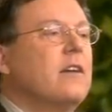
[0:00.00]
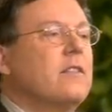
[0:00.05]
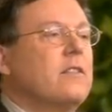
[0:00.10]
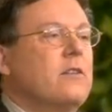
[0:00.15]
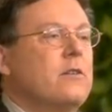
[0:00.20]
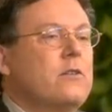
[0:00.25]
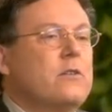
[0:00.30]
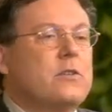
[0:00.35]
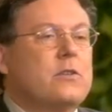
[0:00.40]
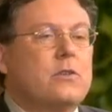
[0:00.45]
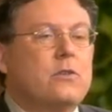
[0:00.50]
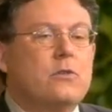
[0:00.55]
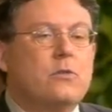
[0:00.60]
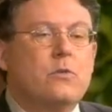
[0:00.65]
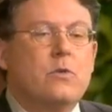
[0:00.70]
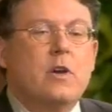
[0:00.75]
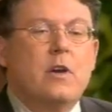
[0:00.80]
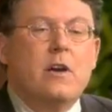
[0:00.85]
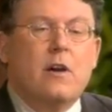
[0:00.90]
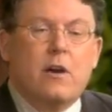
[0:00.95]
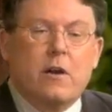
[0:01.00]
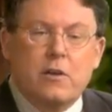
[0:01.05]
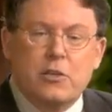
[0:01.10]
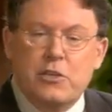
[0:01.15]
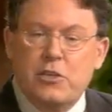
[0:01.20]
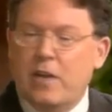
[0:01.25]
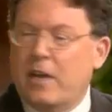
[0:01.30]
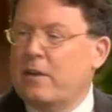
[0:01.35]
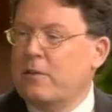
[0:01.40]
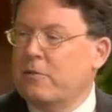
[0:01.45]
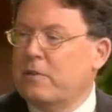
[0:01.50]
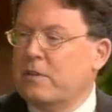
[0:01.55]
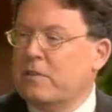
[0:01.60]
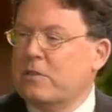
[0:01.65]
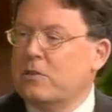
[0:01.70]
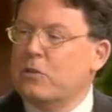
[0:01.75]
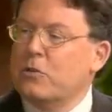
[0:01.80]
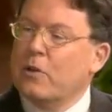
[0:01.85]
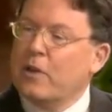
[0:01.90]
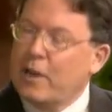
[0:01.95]
those who are
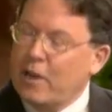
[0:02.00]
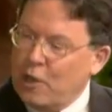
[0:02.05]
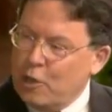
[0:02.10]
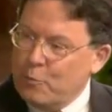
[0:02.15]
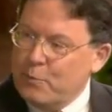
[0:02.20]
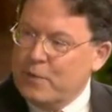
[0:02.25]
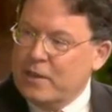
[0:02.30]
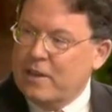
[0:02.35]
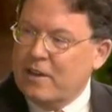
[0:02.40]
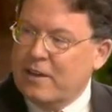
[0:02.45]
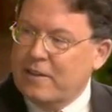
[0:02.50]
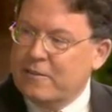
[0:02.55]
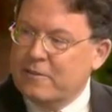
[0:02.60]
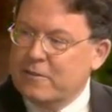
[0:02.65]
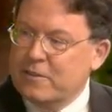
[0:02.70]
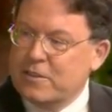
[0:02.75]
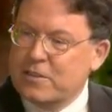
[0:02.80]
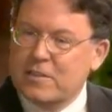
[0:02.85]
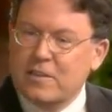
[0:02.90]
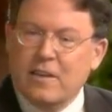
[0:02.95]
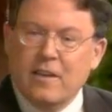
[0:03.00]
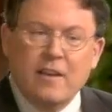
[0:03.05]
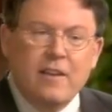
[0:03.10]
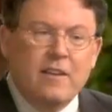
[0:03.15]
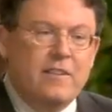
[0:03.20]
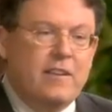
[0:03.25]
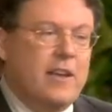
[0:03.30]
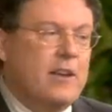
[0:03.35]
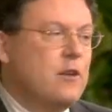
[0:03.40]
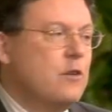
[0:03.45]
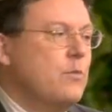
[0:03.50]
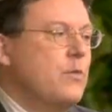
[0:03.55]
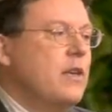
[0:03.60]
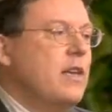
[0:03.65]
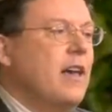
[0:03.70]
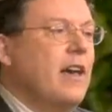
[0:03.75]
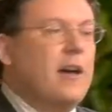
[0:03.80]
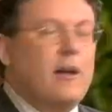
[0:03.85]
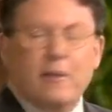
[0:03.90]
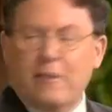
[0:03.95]
generous, who are helping others, tend to
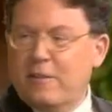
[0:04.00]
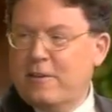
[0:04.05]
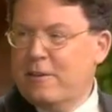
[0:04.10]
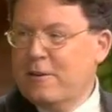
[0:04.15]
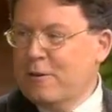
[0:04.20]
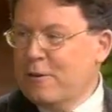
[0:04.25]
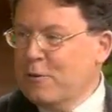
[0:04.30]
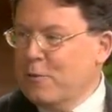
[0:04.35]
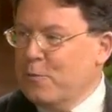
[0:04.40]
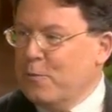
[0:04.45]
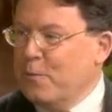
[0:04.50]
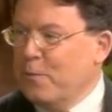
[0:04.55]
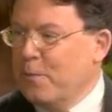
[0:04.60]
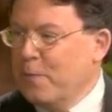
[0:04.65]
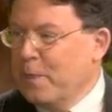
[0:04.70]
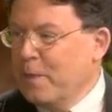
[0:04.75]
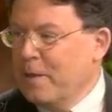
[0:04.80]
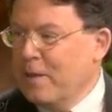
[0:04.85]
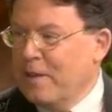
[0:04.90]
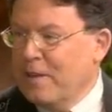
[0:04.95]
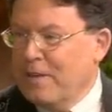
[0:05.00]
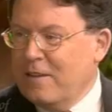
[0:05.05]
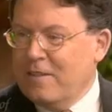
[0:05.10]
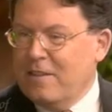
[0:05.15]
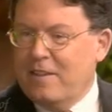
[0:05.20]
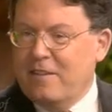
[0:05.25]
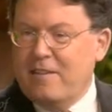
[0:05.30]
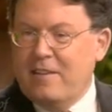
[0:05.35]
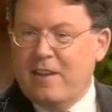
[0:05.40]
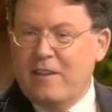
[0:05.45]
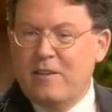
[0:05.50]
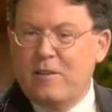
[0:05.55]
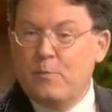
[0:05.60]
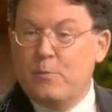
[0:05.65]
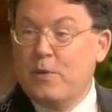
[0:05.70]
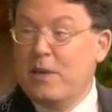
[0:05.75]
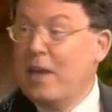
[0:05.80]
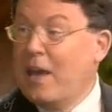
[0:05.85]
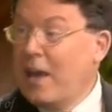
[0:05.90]
be healthier, they tend to be